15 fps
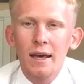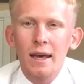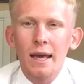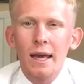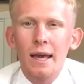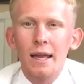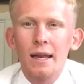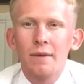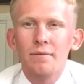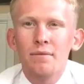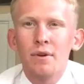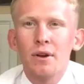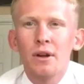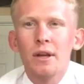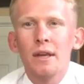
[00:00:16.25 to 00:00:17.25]
And I'm
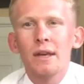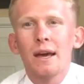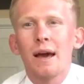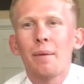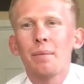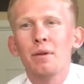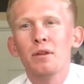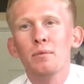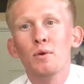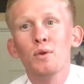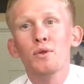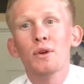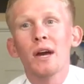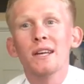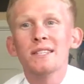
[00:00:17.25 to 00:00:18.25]
very happy to be
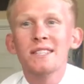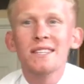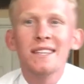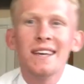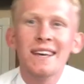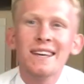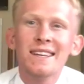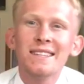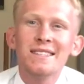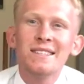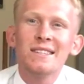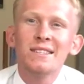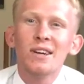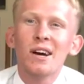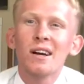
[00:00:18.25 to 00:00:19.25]
with you guys today
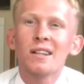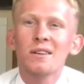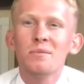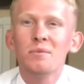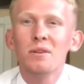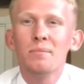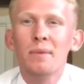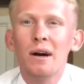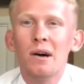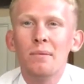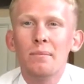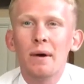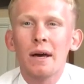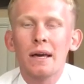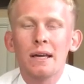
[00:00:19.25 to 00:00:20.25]
to talk a little bit
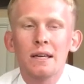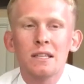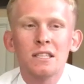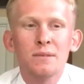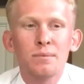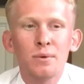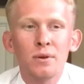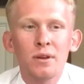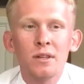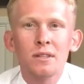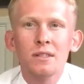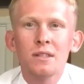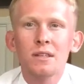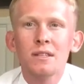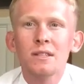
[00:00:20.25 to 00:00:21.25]
about my
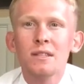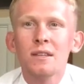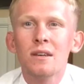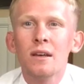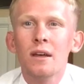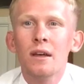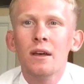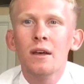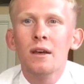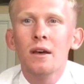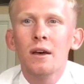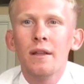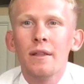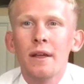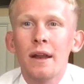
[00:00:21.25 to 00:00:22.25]
experiences
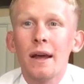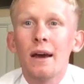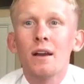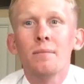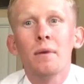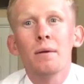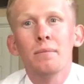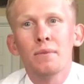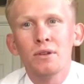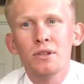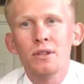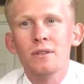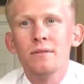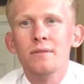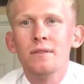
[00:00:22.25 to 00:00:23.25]
that I had on my
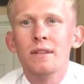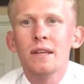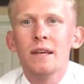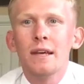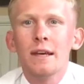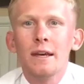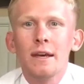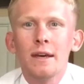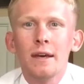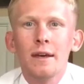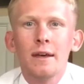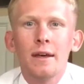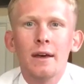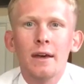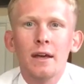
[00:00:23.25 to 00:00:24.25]
mission
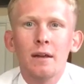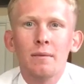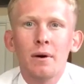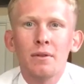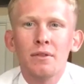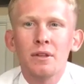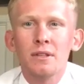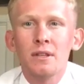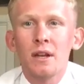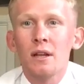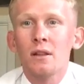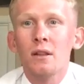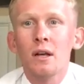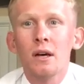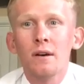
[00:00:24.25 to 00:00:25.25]
and about things that I
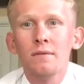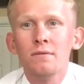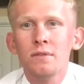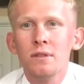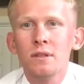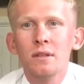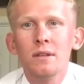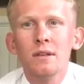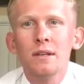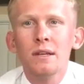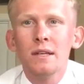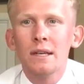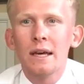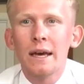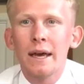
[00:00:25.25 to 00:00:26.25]
loved
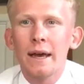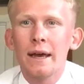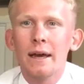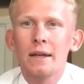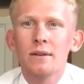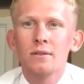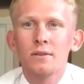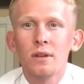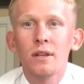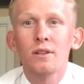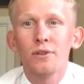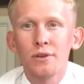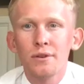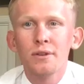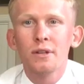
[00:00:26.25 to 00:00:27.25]
and
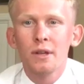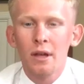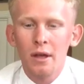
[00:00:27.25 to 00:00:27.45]
learned.